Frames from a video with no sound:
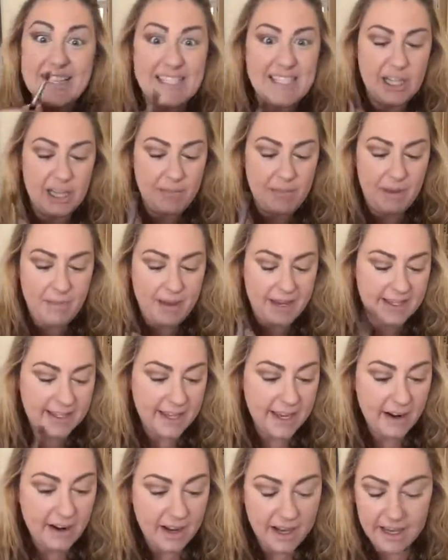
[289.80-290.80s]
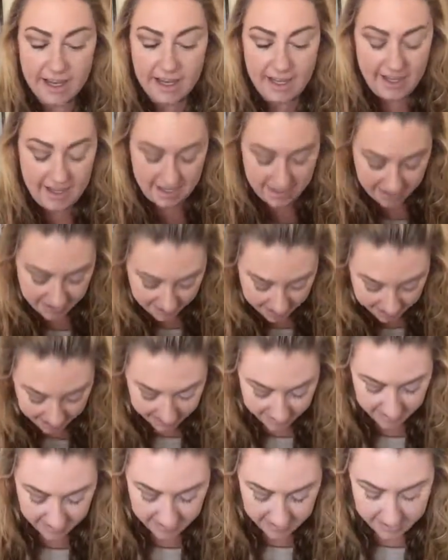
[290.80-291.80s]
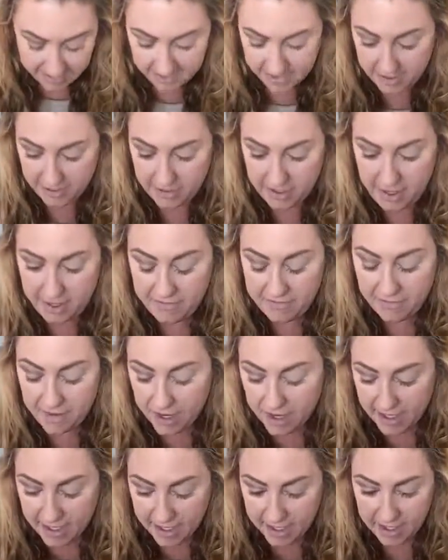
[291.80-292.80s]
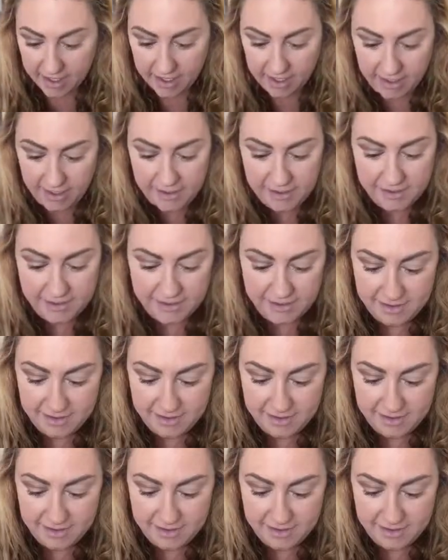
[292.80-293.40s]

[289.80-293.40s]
Stealing my mascara again. You're not funny.